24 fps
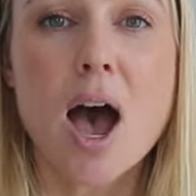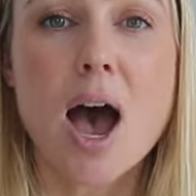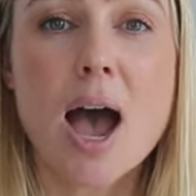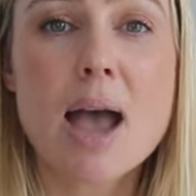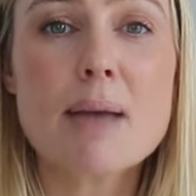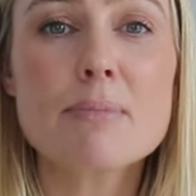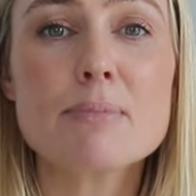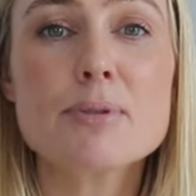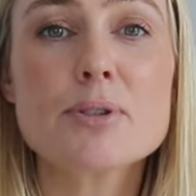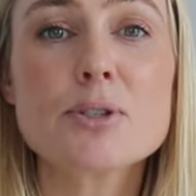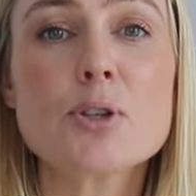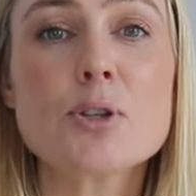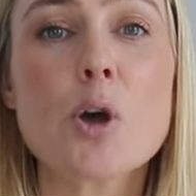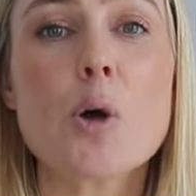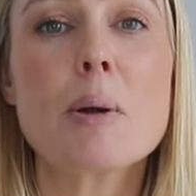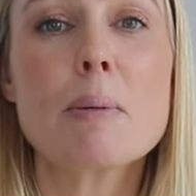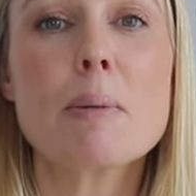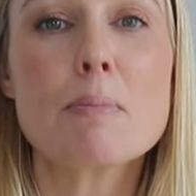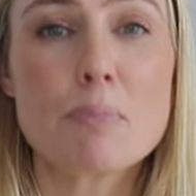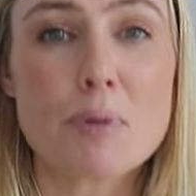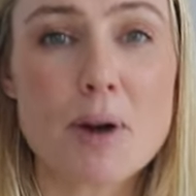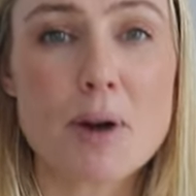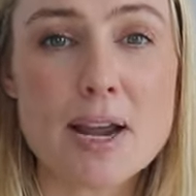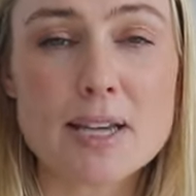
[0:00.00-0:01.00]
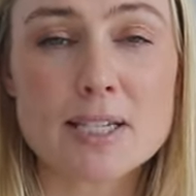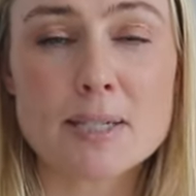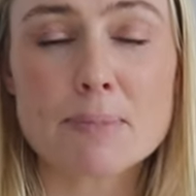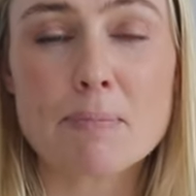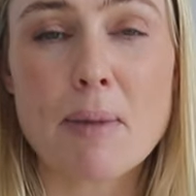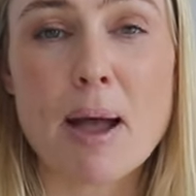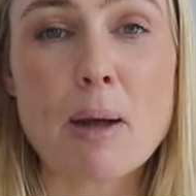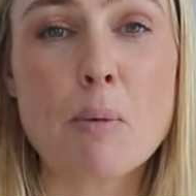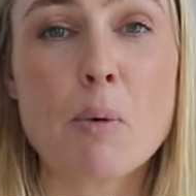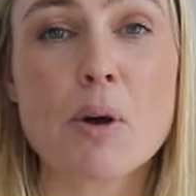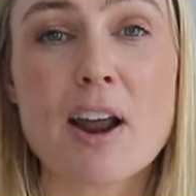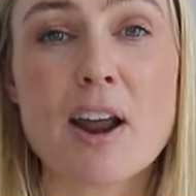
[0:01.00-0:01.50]
I'm so impressed
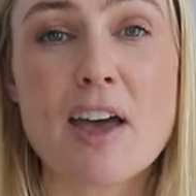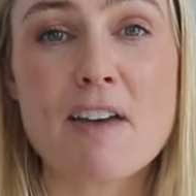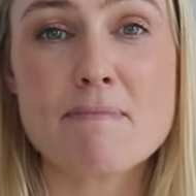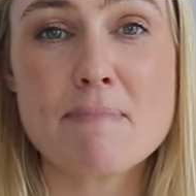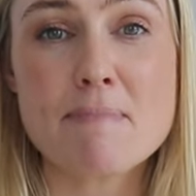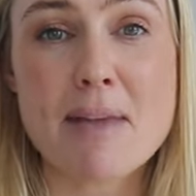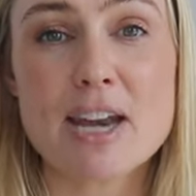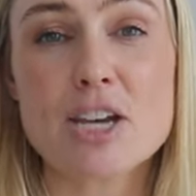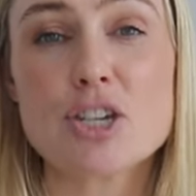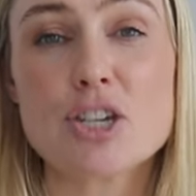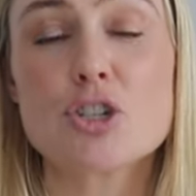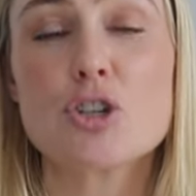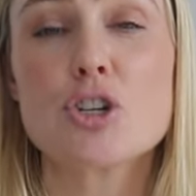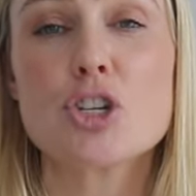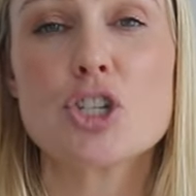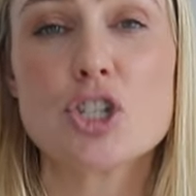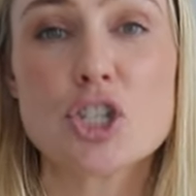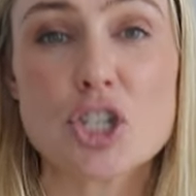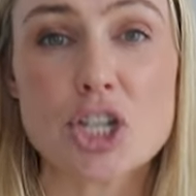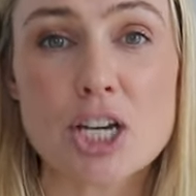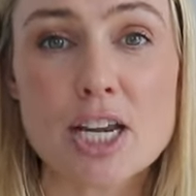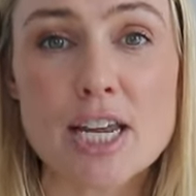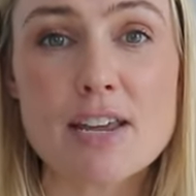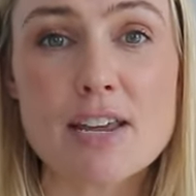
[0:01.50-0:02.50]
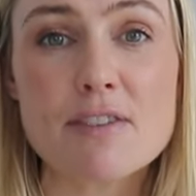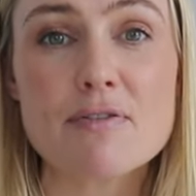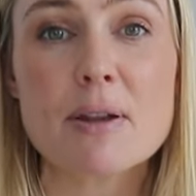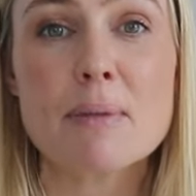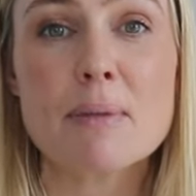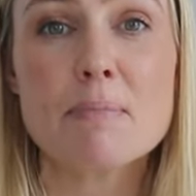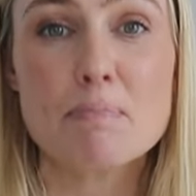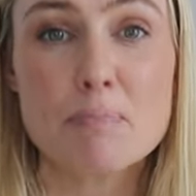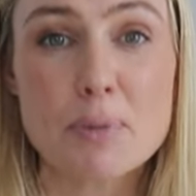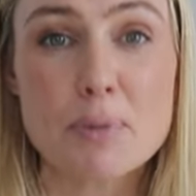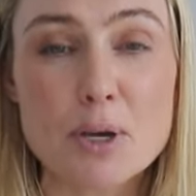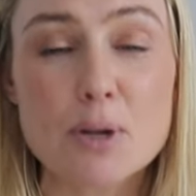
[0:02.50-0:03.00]
by what I've managed to achieve
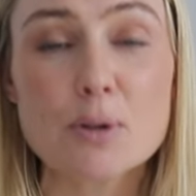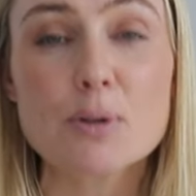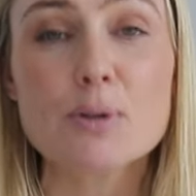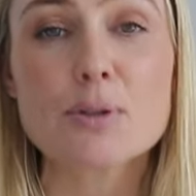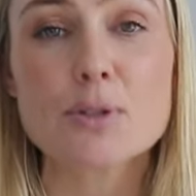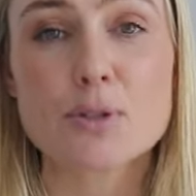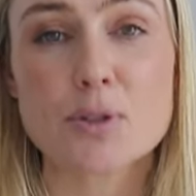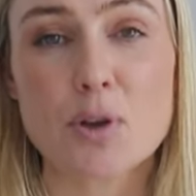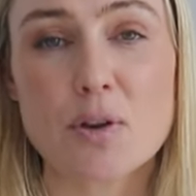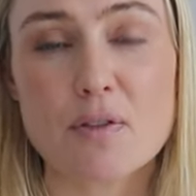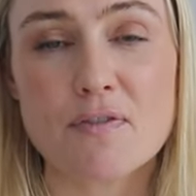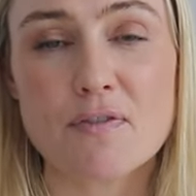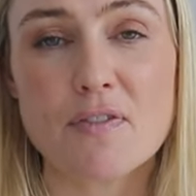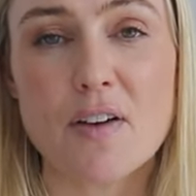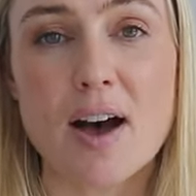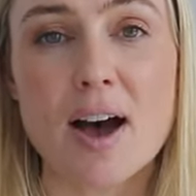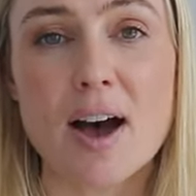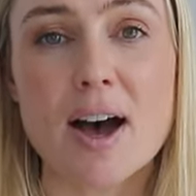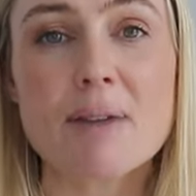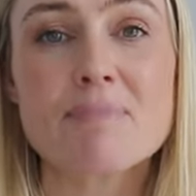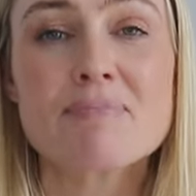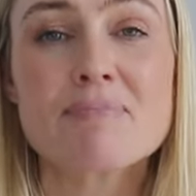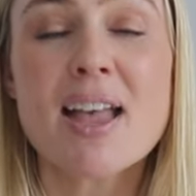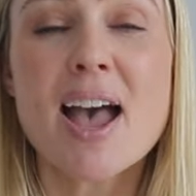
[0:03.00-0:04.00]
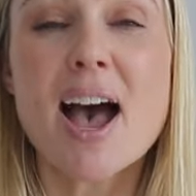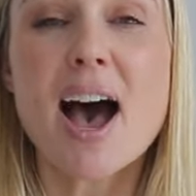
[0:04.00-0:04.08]
and build so far.